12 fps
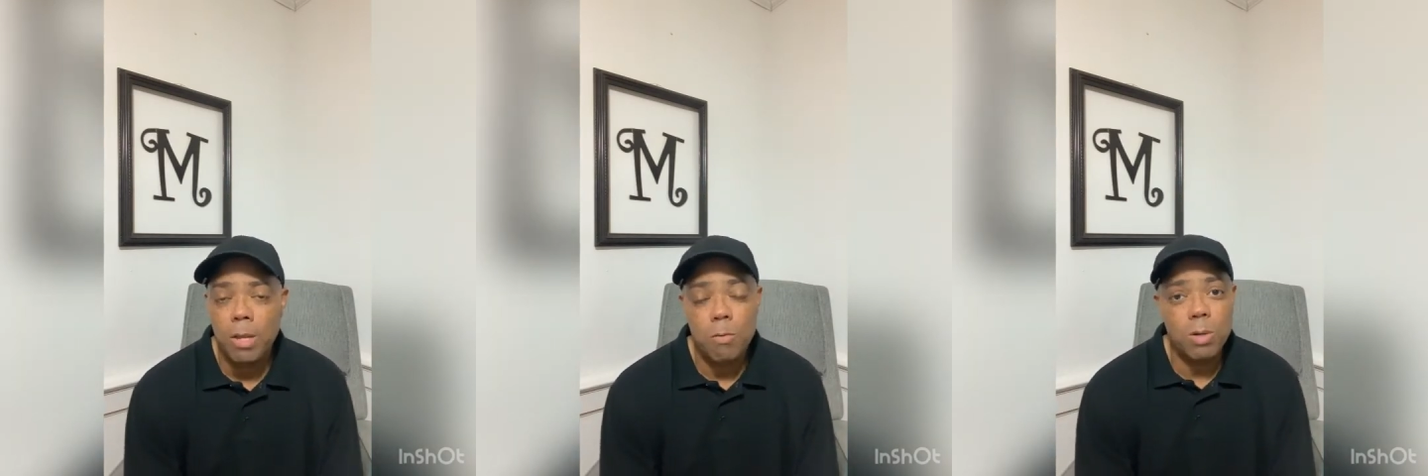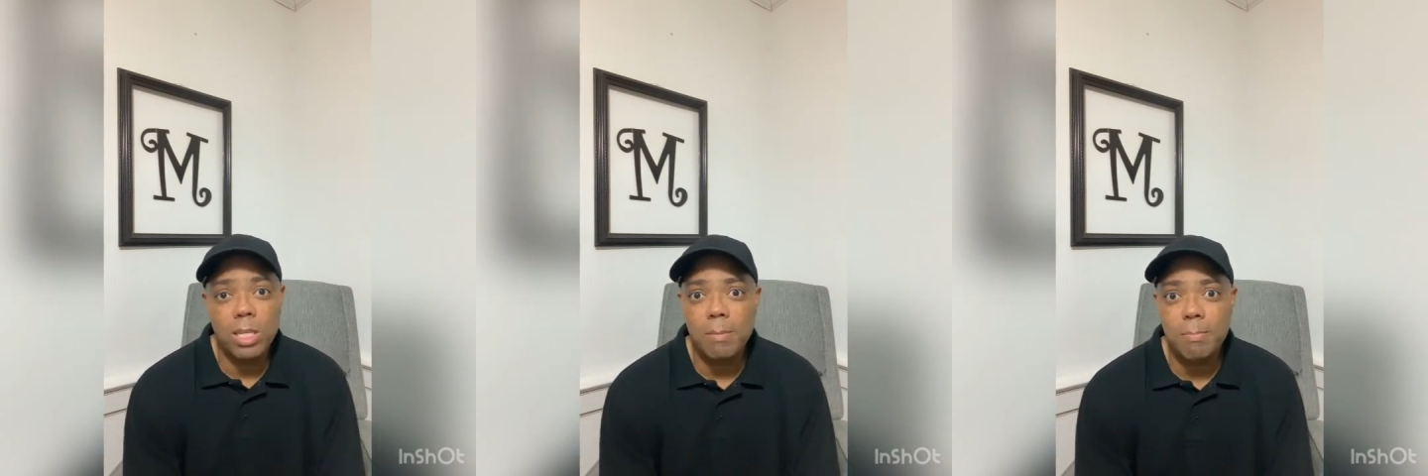
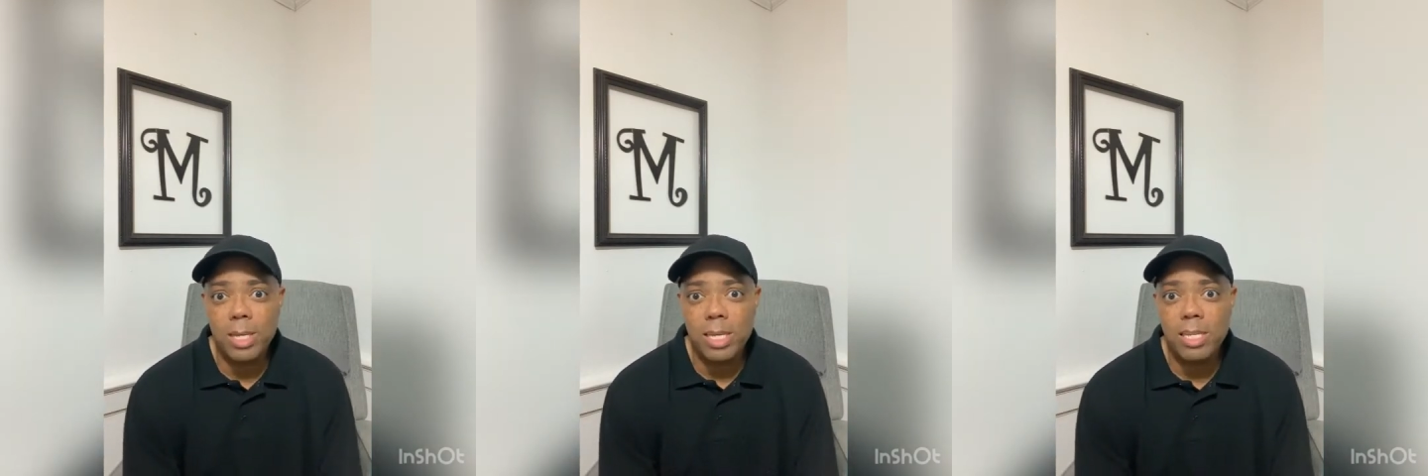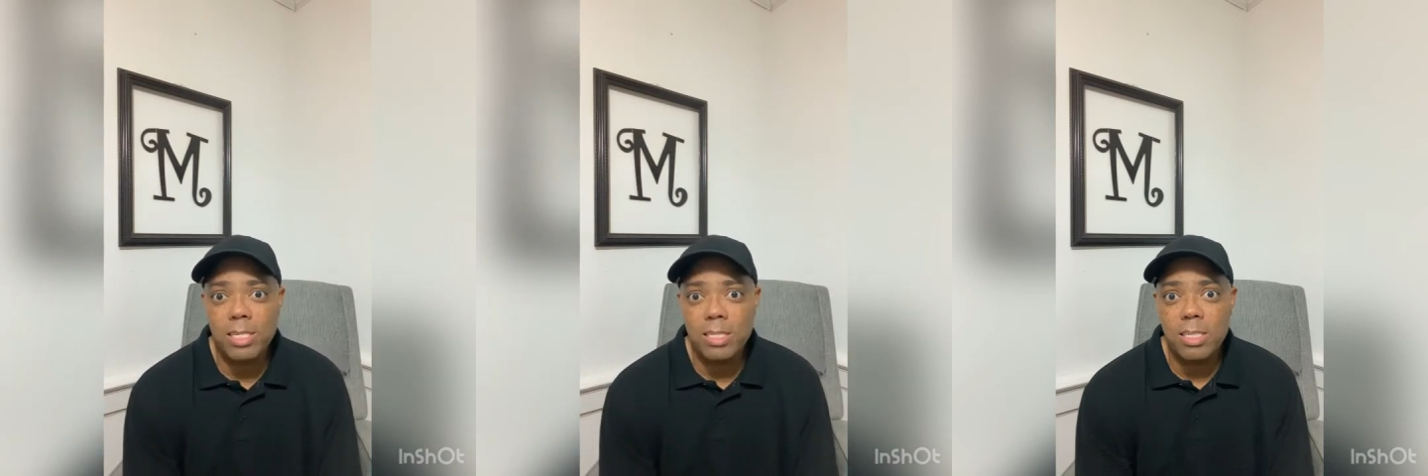Will it be
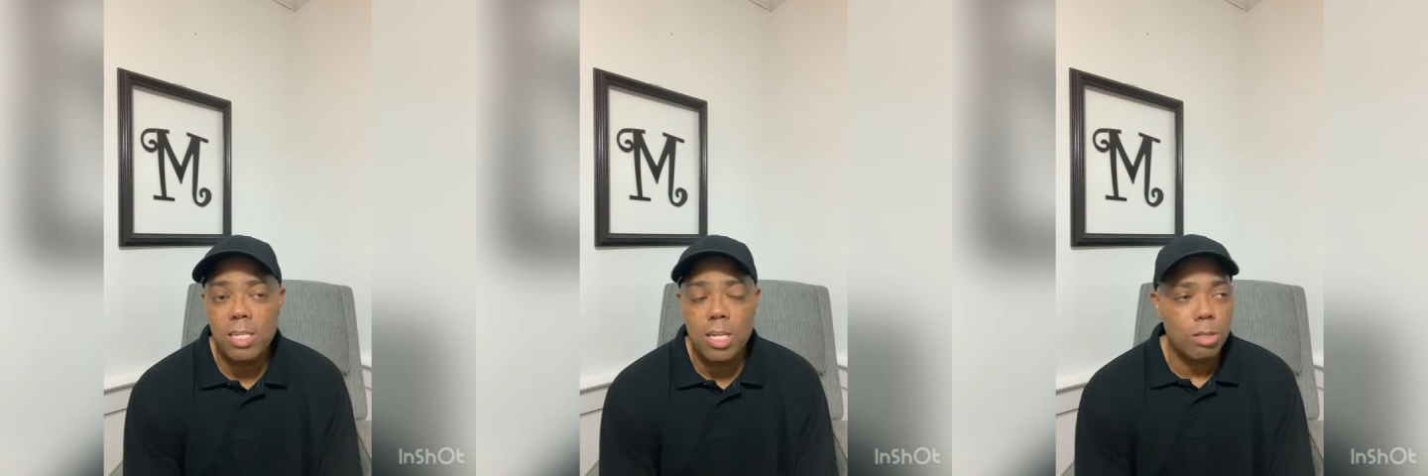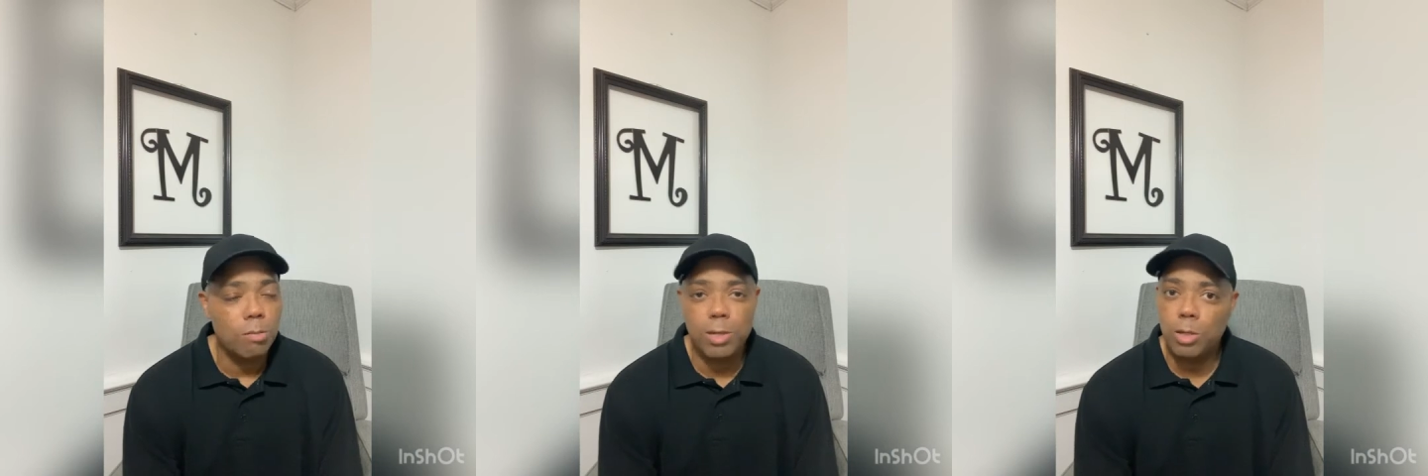easy?
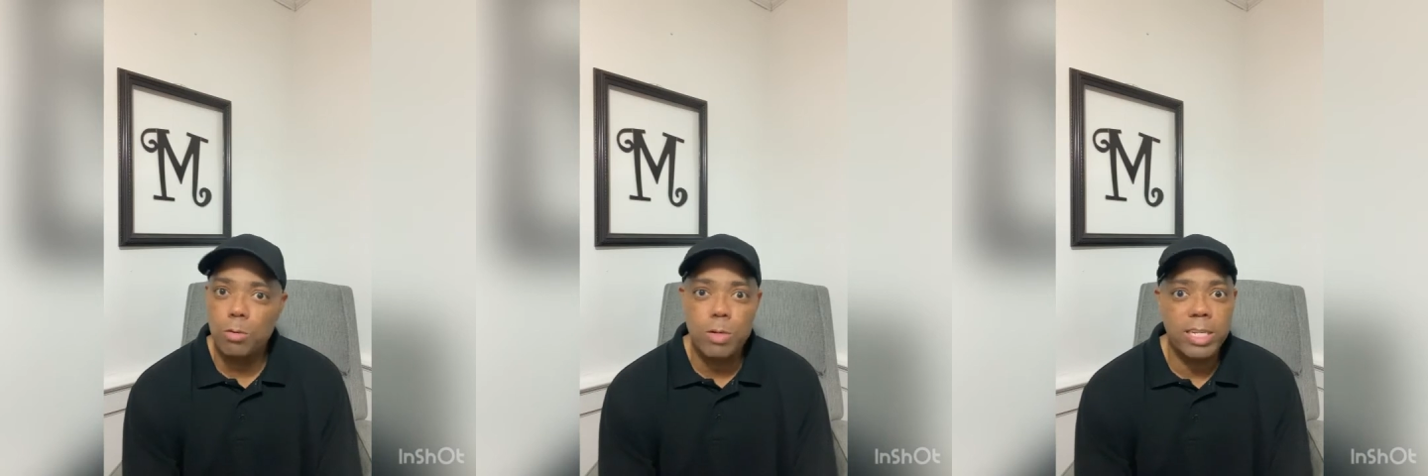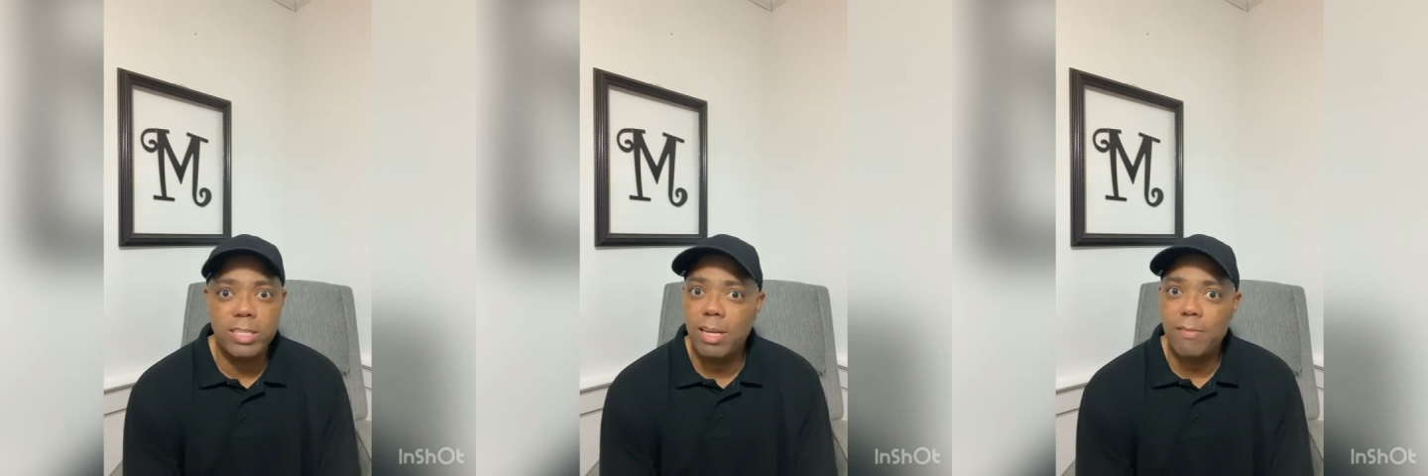The
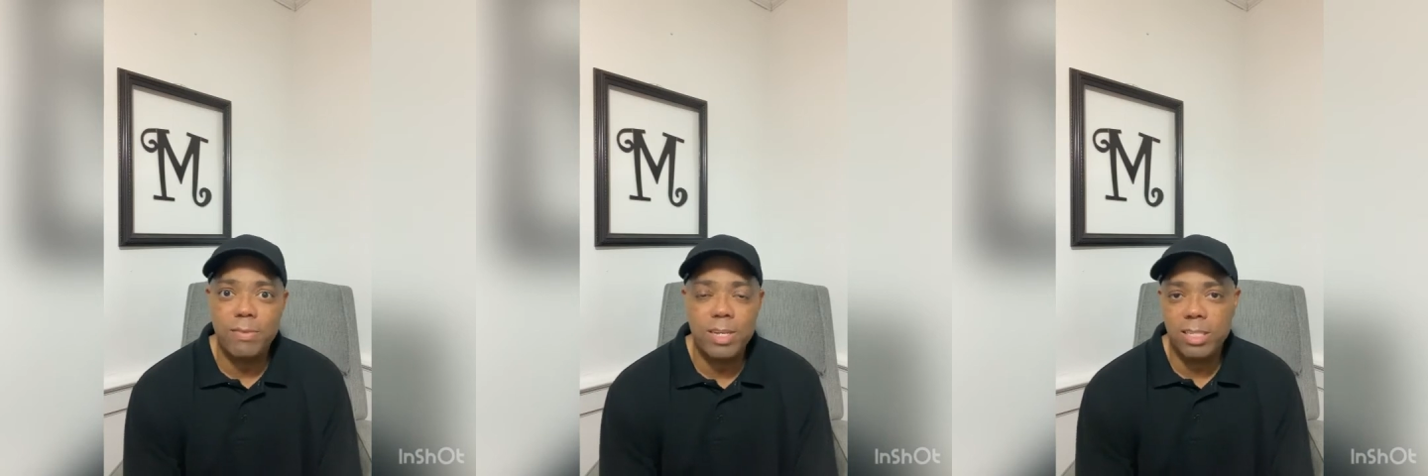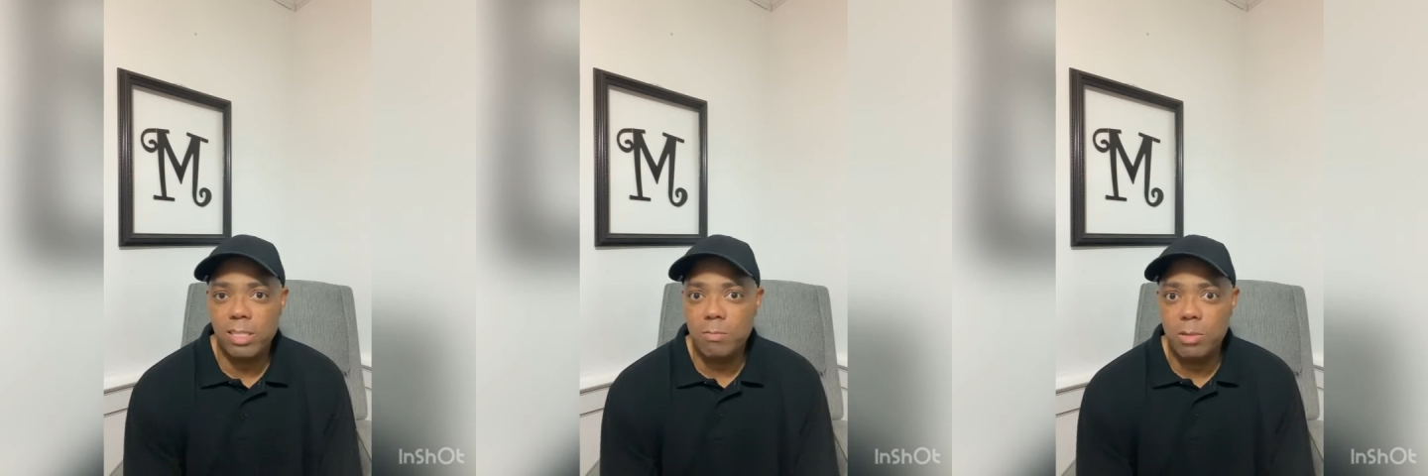recruiting
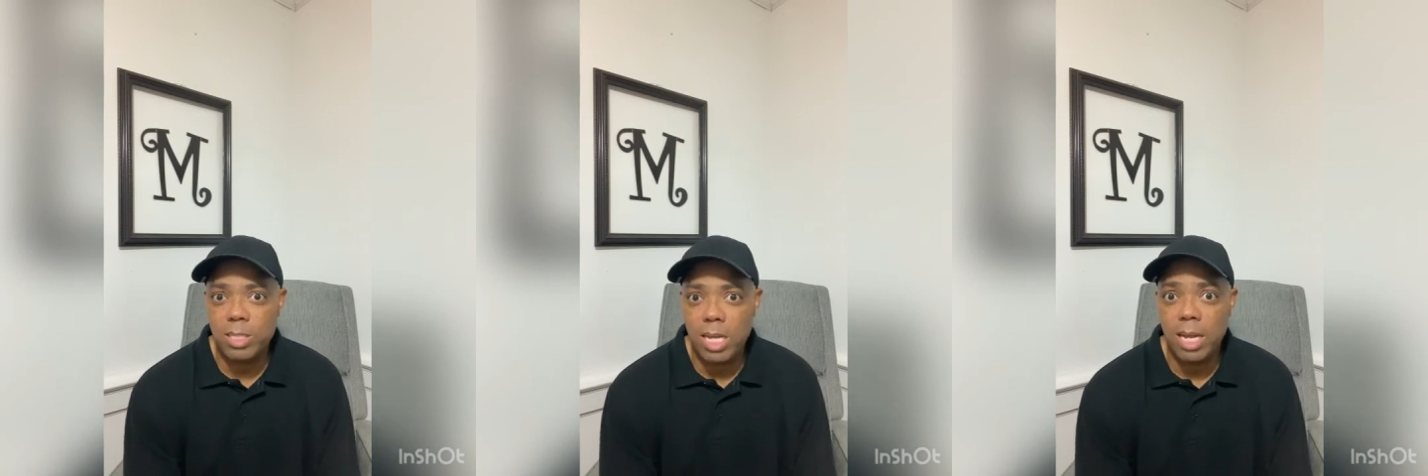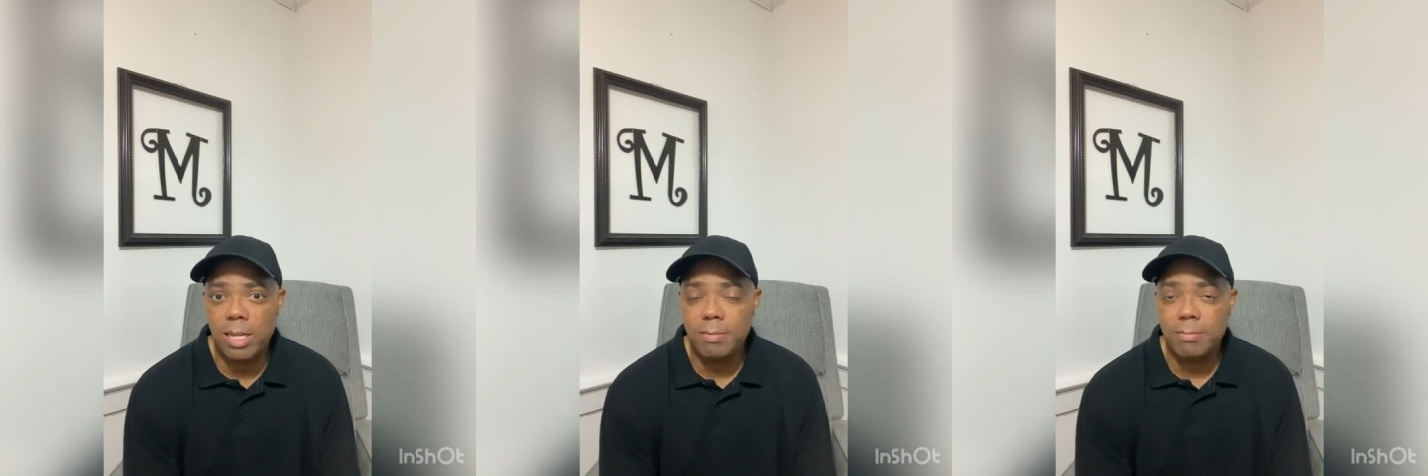definitely will not.